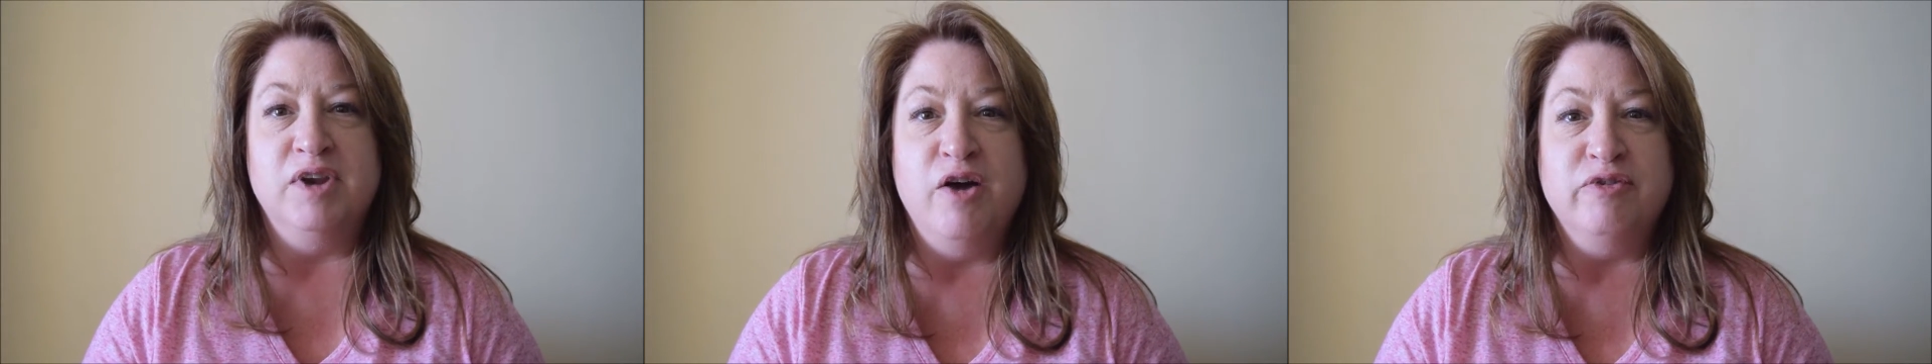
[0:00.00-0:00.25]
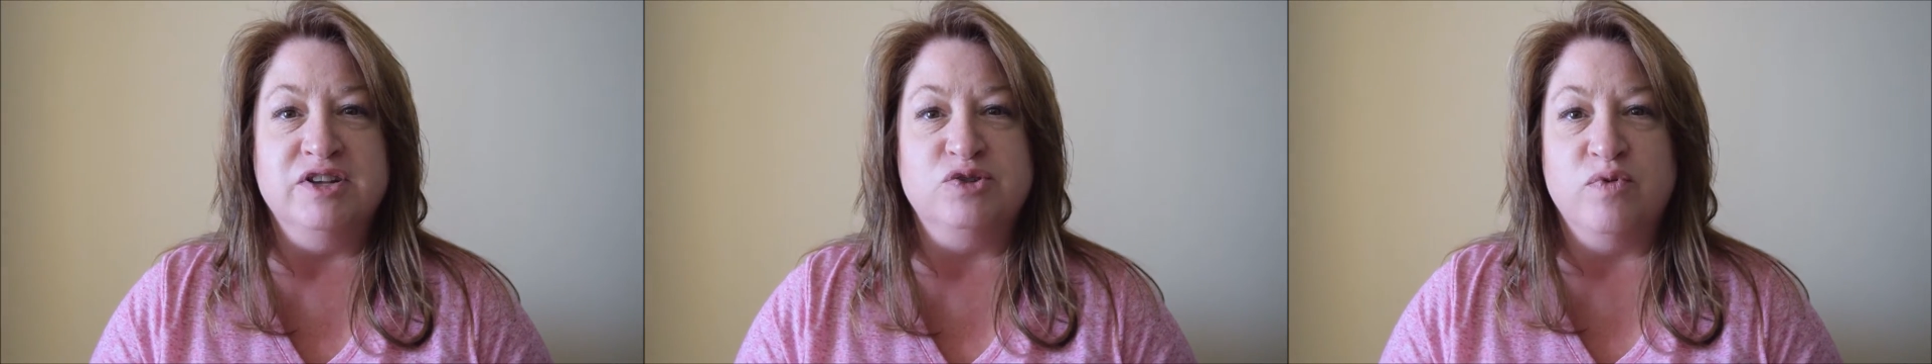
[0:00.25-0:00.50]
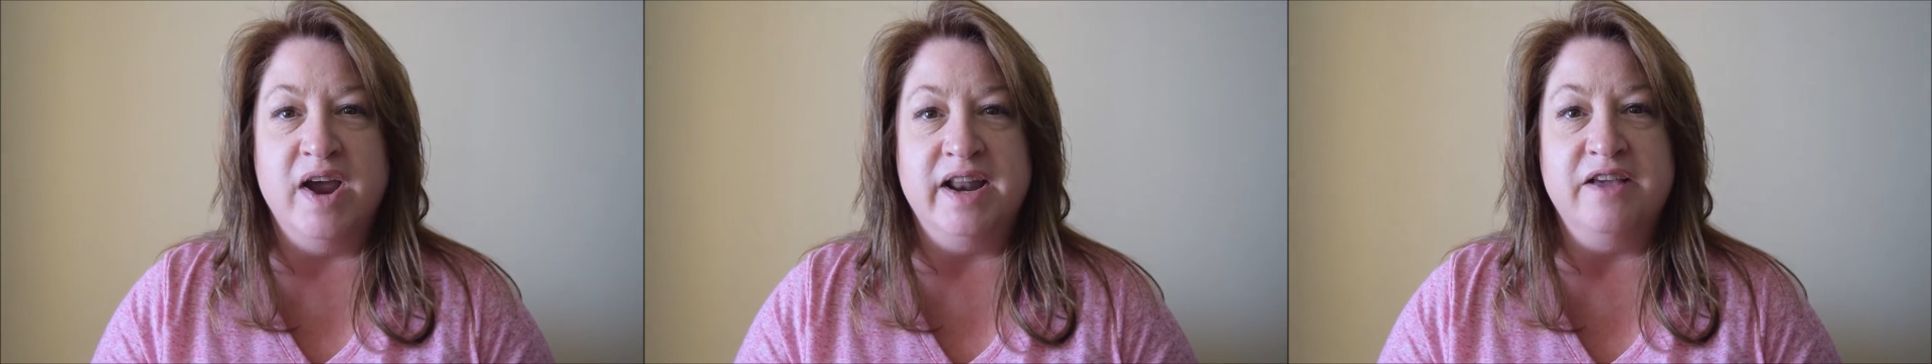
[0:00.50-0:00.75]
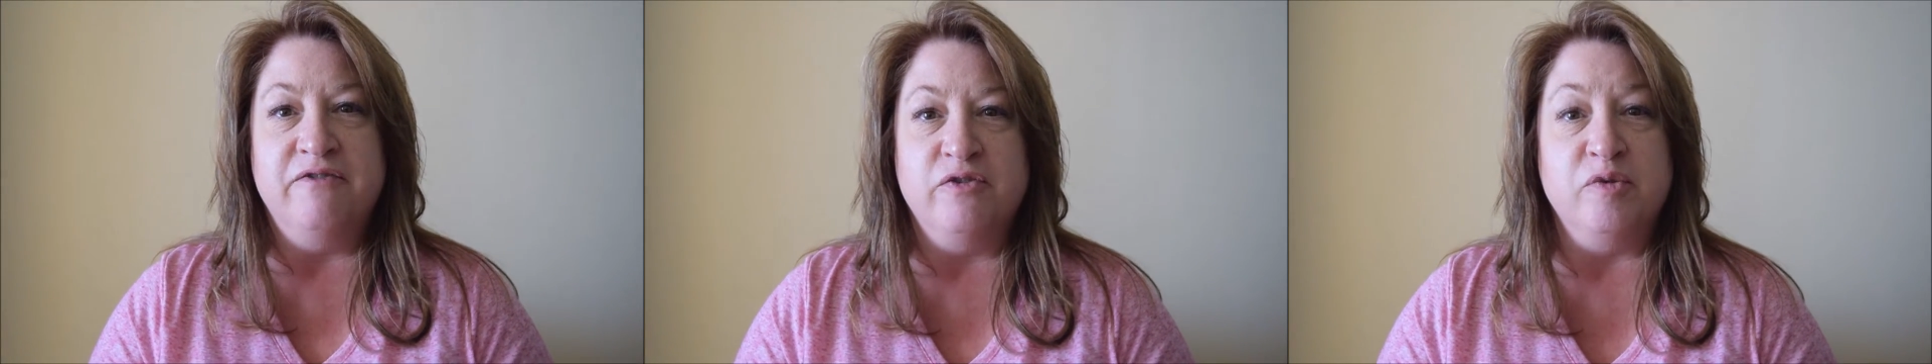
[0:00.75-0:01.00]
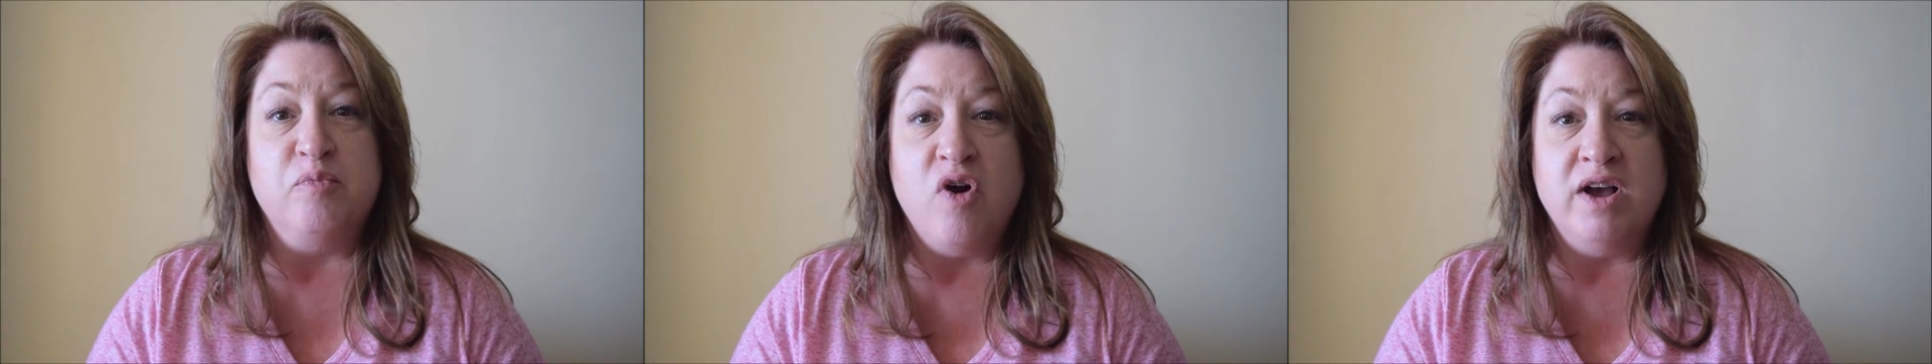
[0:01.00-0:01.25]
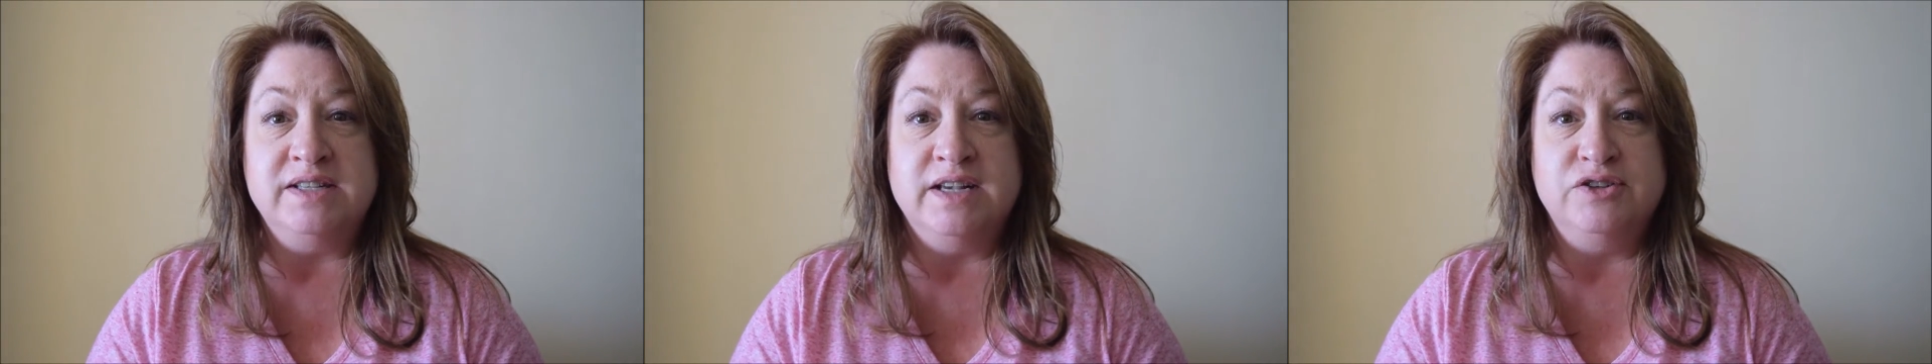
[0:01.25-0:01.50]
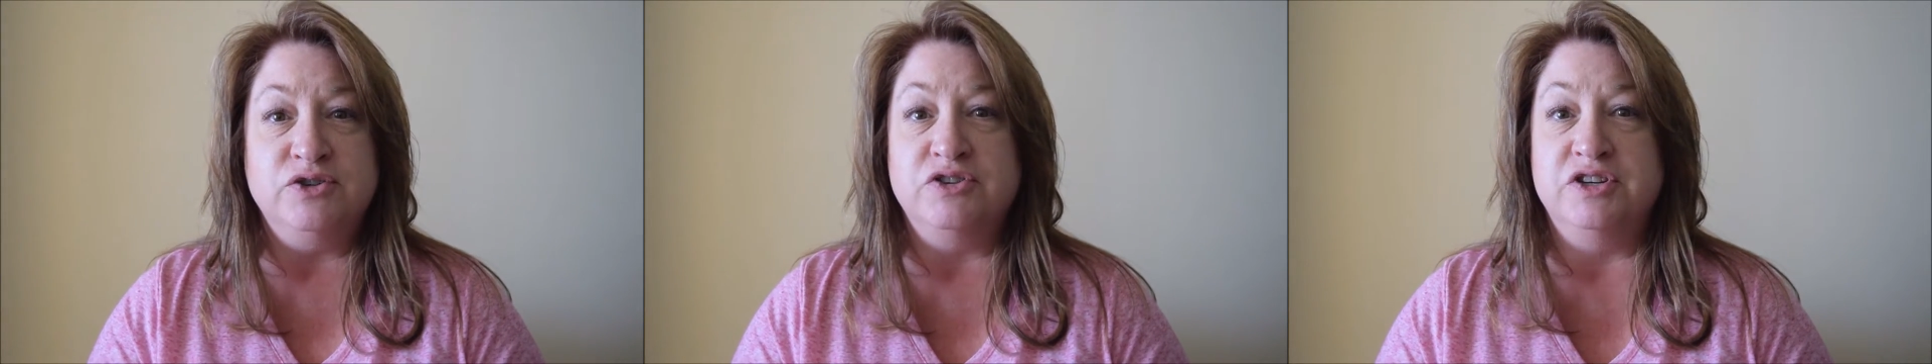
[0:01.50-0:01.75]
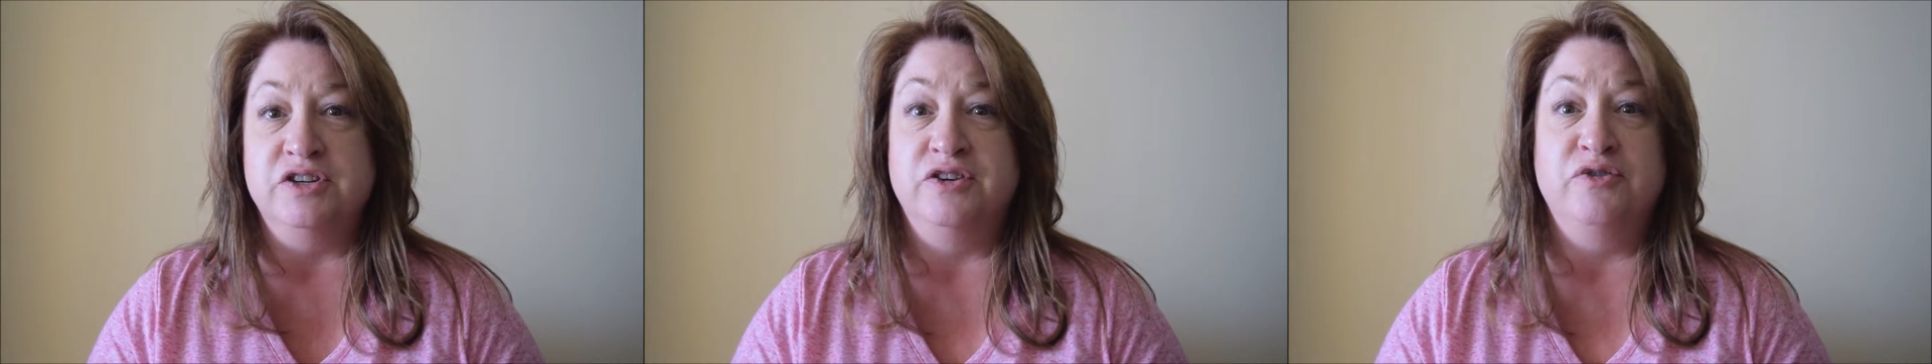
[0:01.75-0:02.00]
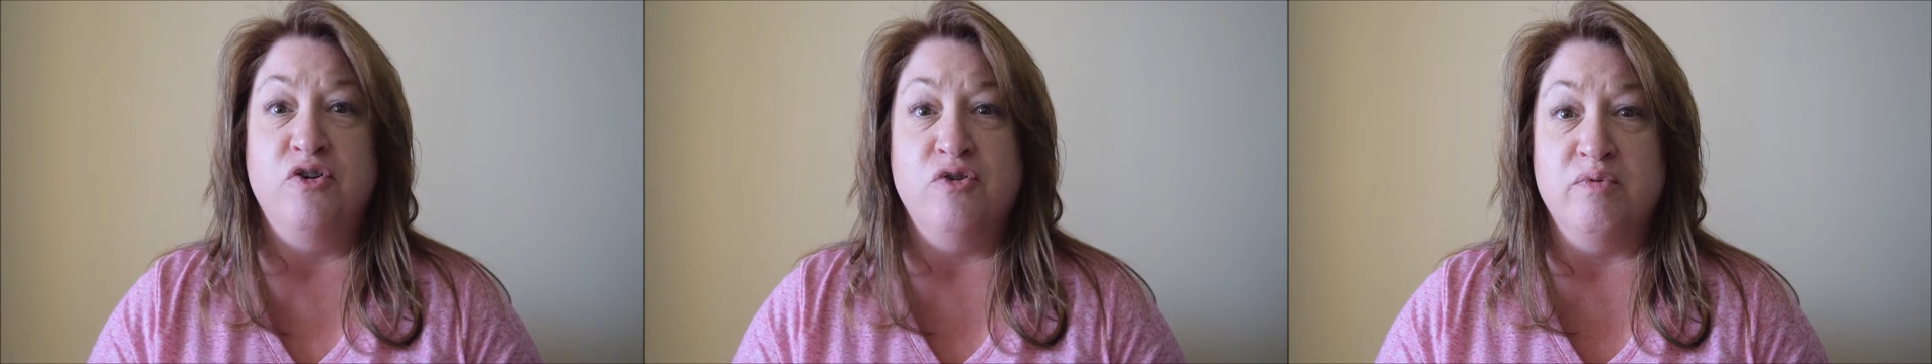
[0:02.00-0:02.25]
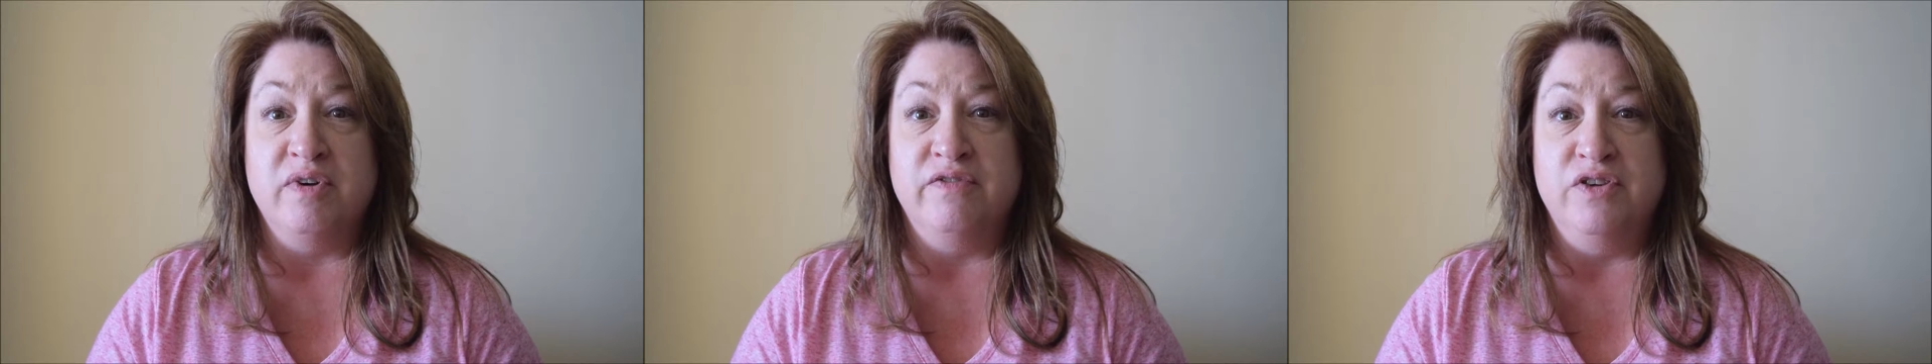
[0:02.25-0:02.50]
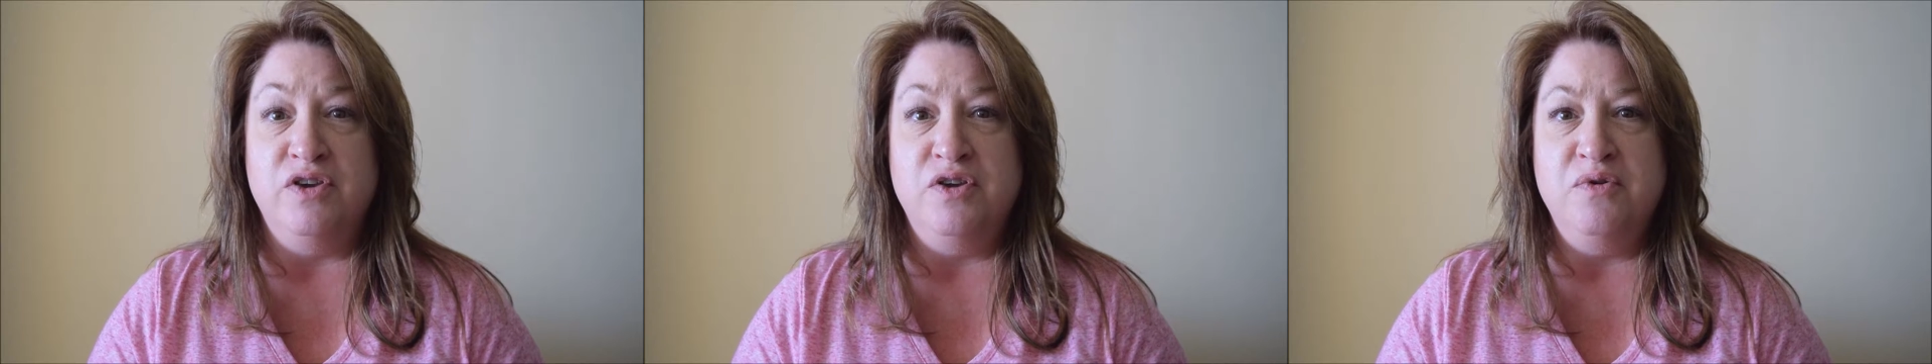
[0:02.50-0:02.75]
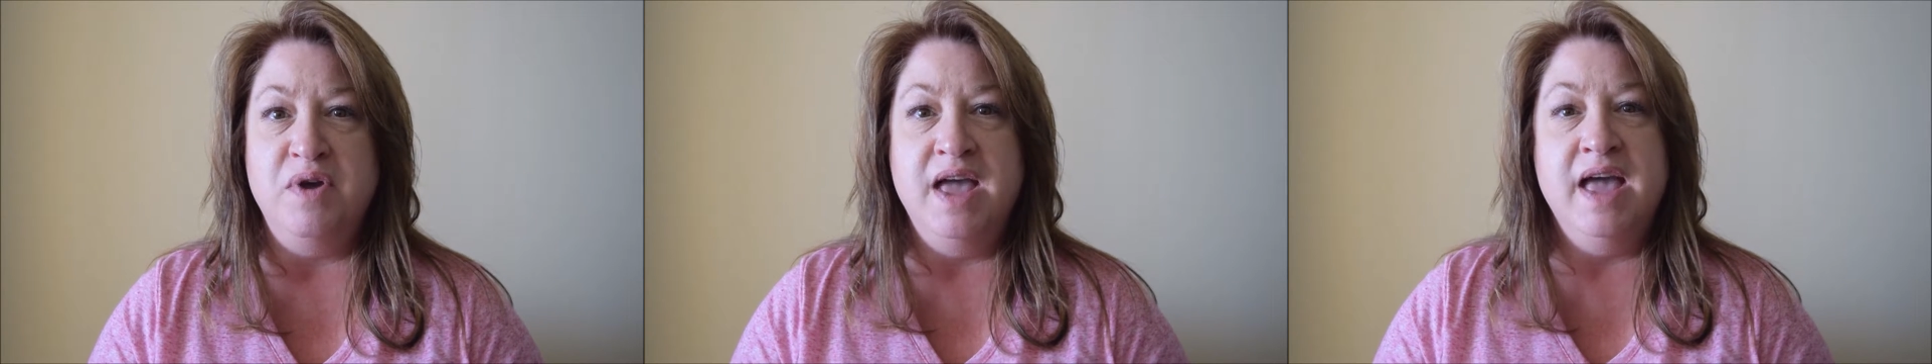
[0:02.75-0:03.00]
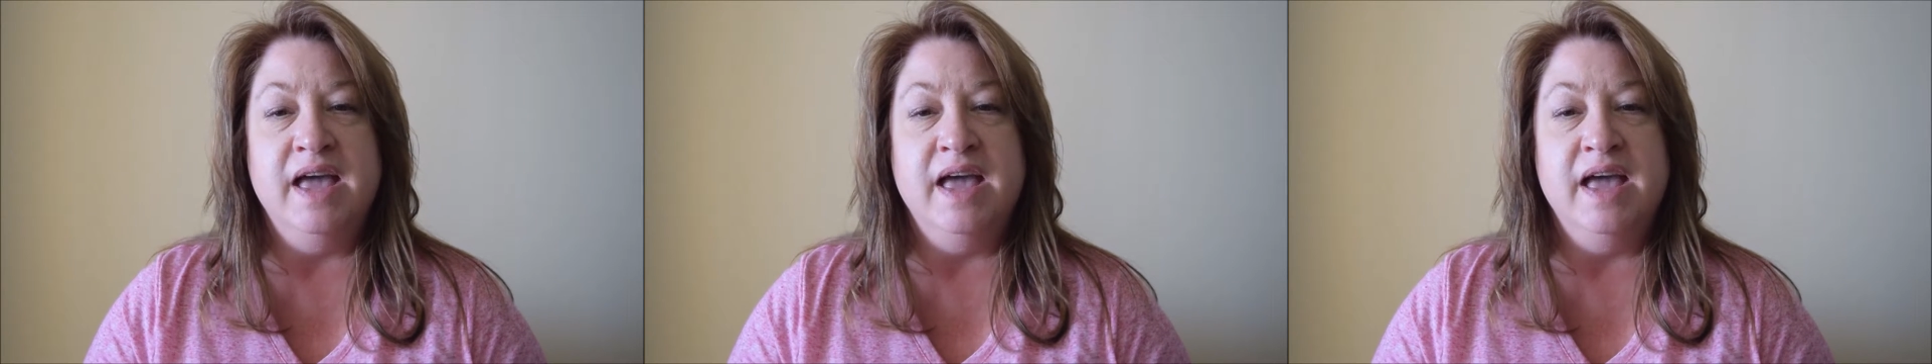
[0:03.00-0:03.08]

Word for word: loan is ready for the processor to do her review.